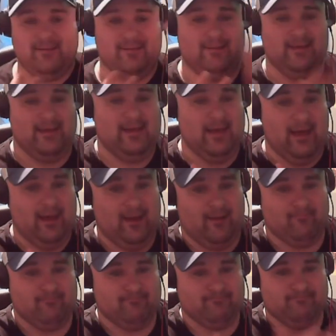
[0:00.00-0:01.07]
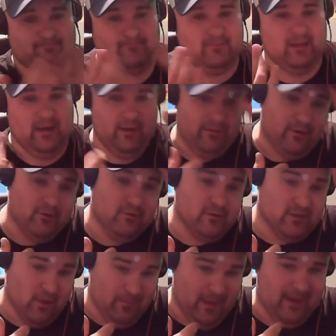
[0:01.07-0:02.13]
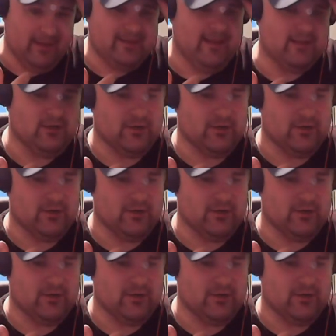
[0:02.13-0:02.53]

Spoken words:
I think since they went to